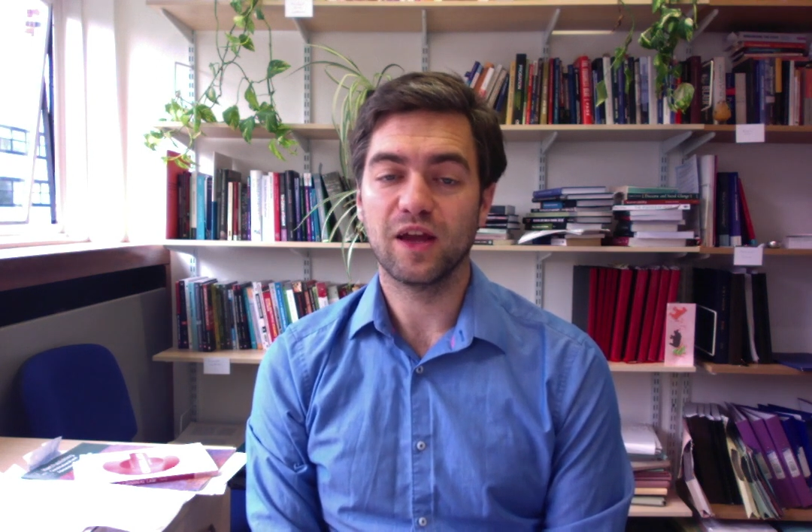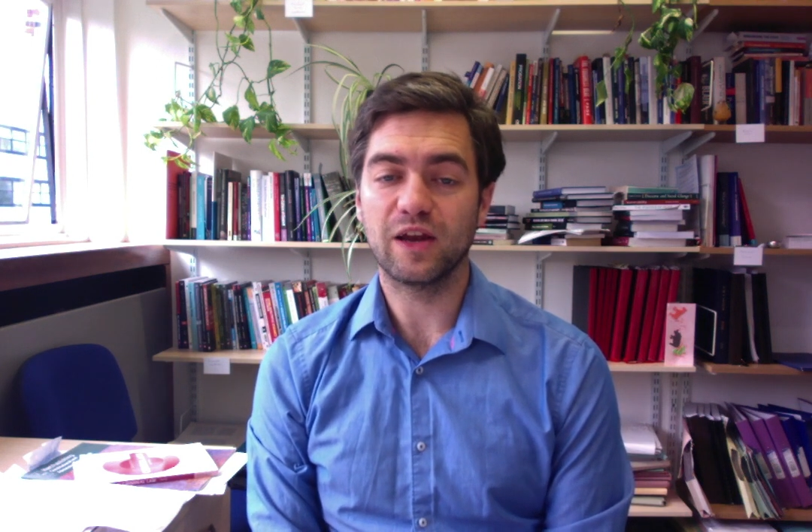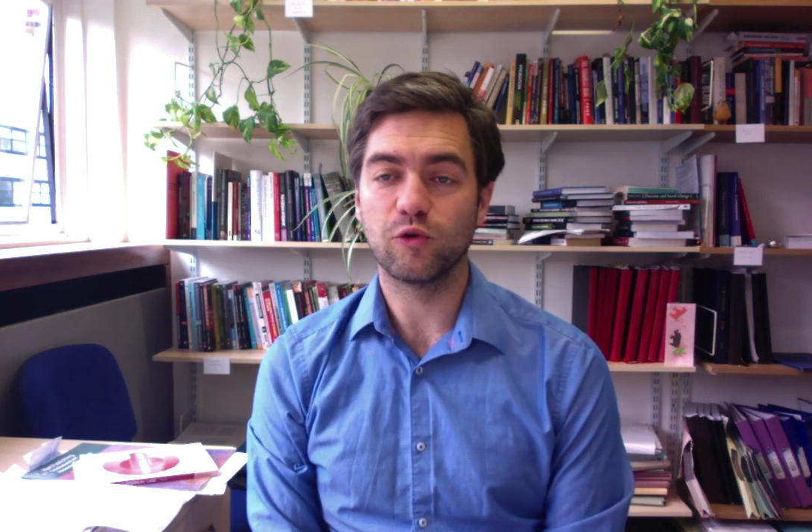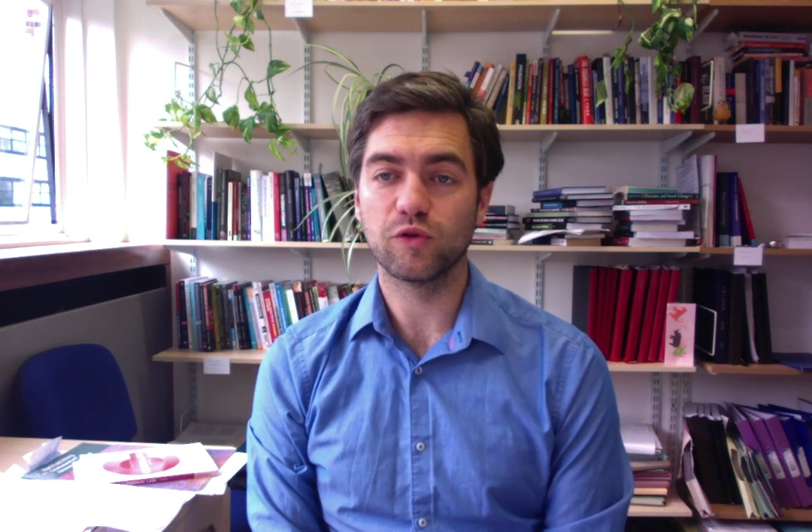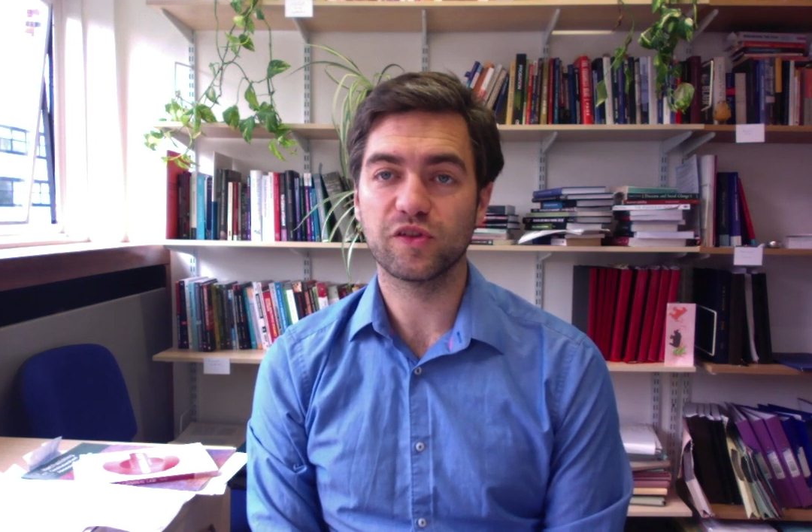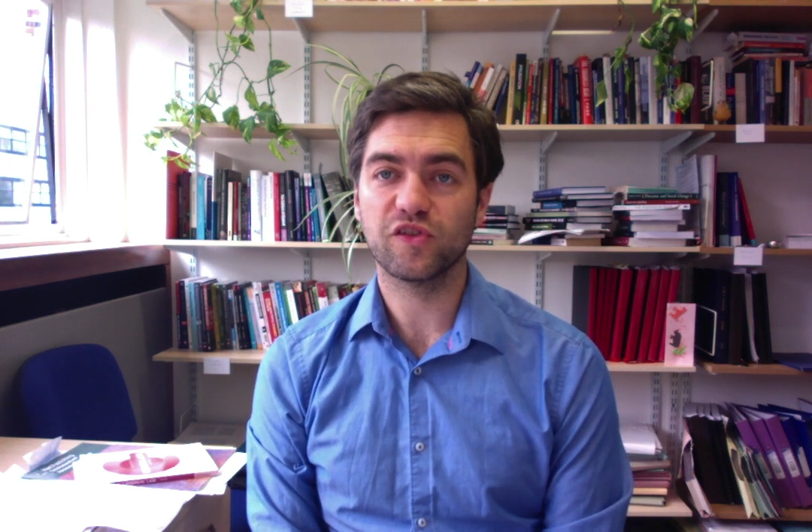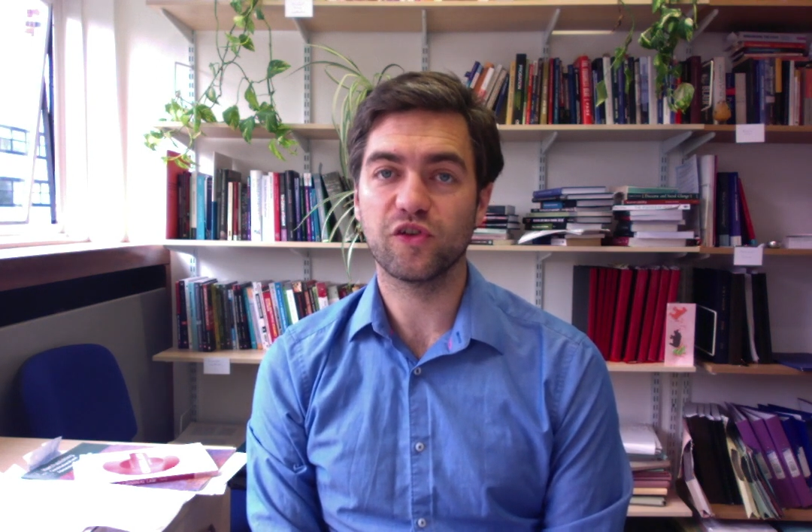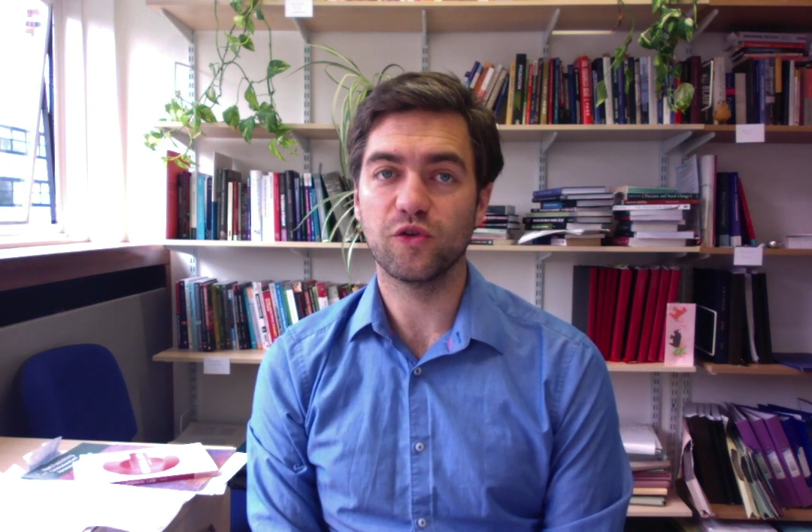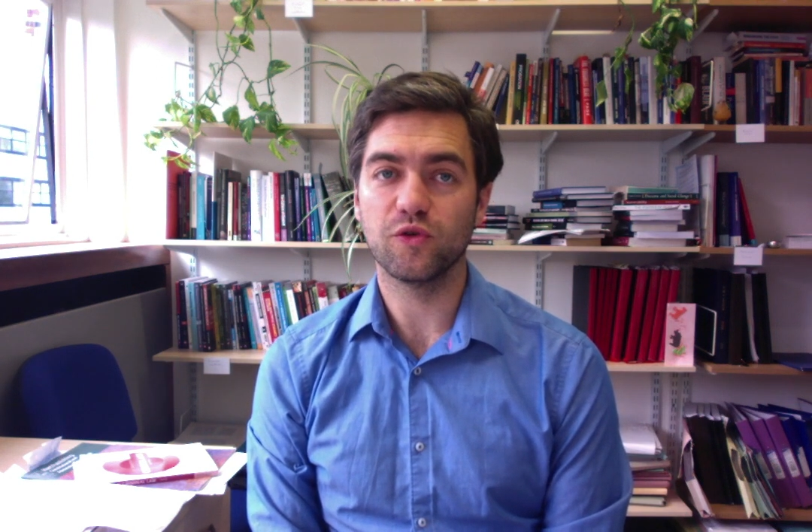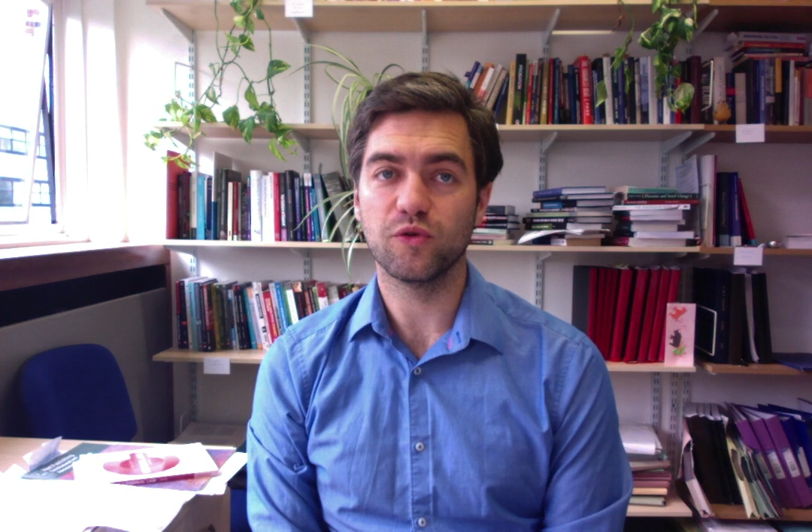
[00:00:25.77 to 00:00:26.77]
in order
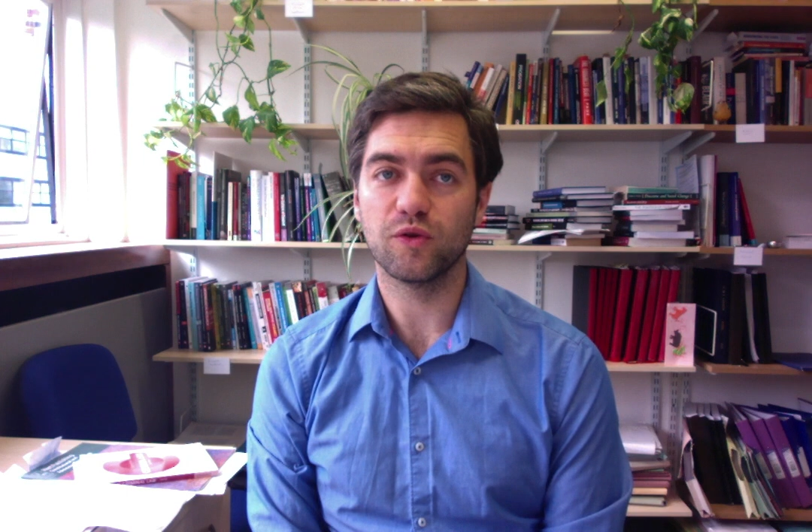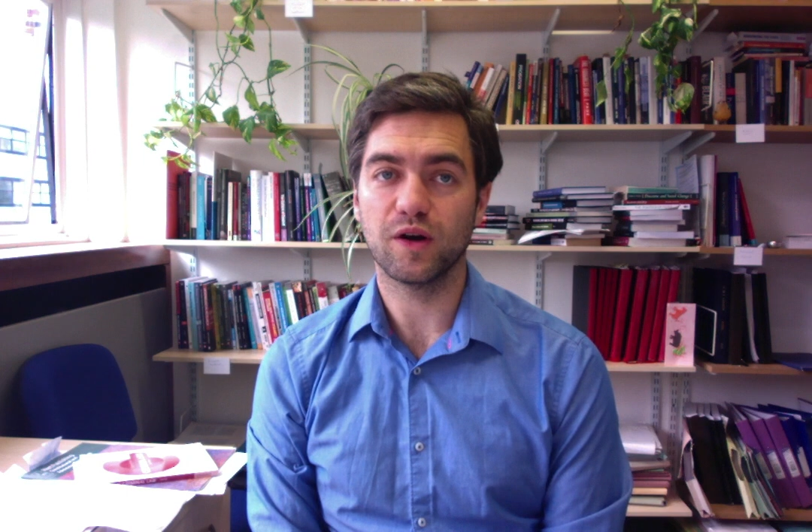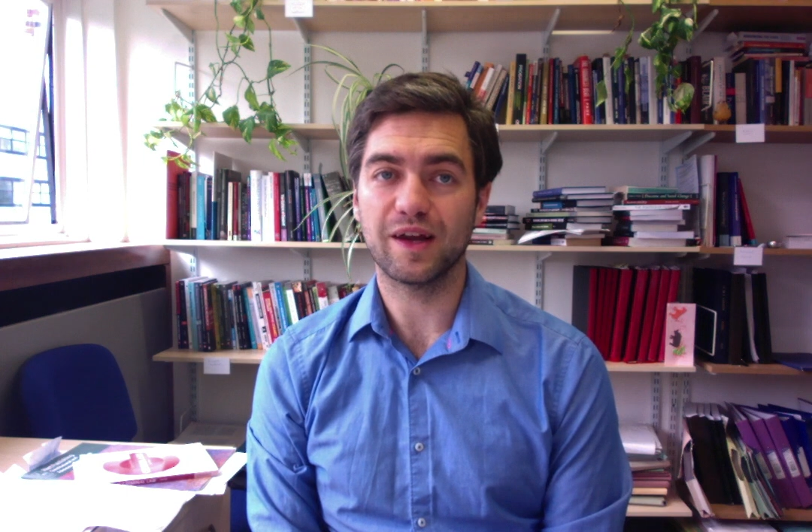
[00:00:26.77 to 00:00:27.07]
to